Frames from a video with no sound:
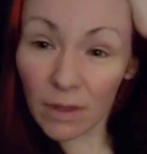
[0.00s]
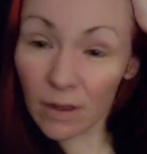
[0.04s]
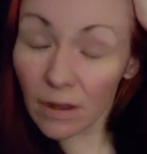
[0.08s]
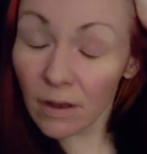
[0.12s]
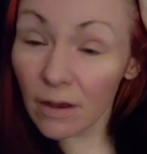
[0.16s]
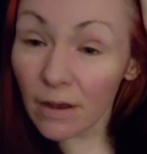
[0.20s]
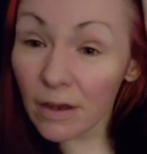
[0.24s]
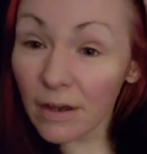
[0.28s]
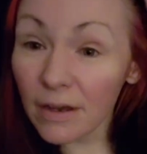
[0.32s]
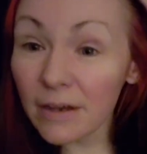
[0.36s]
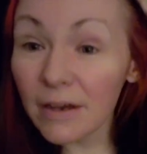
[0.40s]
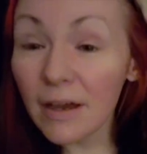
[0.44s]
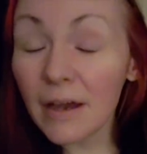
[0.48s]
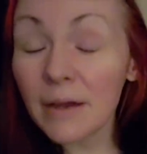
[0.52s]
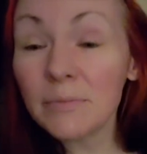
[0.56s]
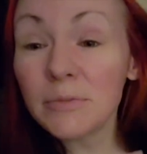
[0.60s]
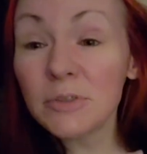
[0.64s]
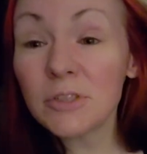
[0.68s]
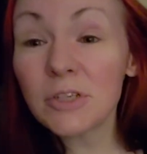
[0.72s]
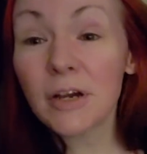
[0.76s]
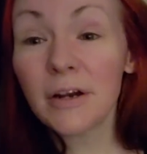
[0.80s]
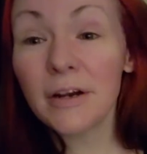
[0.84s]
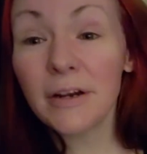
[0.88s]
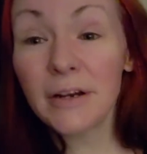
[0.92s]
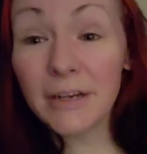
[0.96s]
Uh, I'm
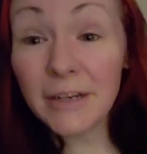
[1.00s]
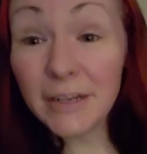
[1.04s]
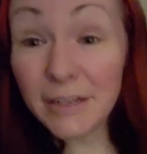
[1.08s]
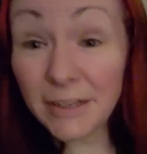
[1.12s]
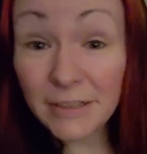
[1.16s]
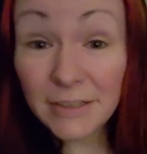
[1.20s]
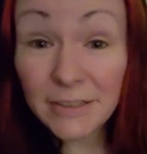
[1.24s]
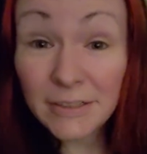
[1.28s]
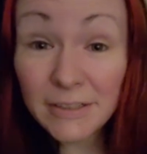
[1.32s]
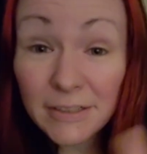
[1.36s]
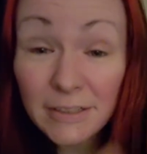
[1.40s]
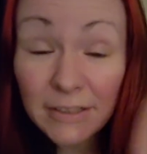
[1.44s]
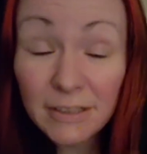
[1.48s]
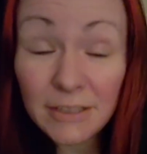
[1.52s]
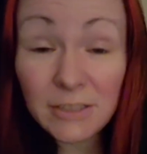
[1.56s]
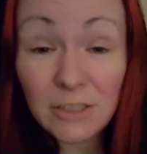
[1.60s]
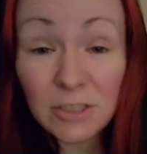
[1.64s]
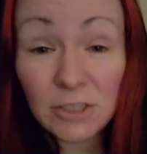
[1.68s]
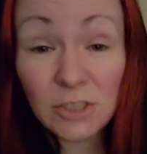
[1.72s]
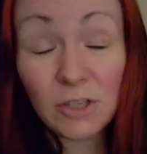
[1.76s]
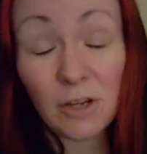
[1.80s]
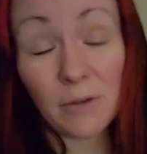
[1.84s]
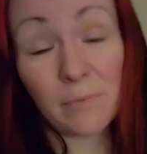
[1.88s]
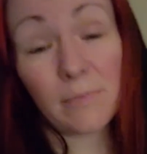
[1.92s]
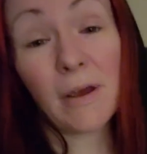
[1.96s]
sorry that this
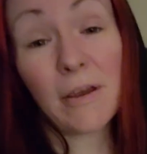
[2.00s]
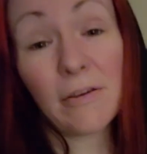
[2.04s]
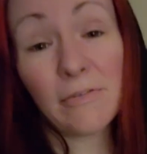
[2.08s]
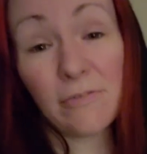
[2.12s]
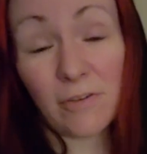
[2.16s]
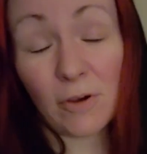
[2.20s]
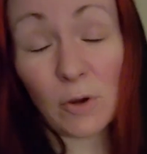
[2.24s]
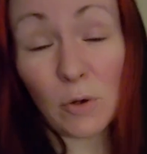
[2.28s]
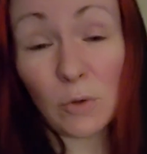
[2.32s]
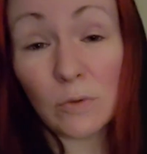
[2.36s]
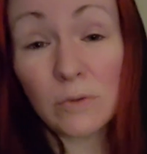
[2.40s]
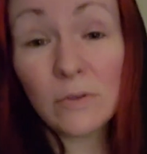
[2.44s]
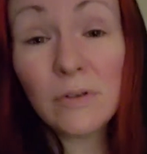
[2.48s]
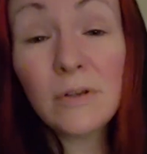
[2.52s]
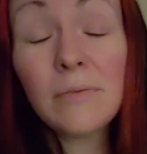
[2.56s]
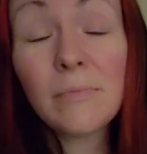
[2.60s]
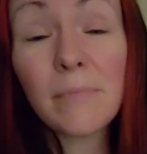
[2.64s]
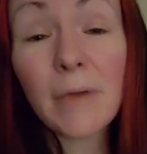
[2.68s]
is on my phone.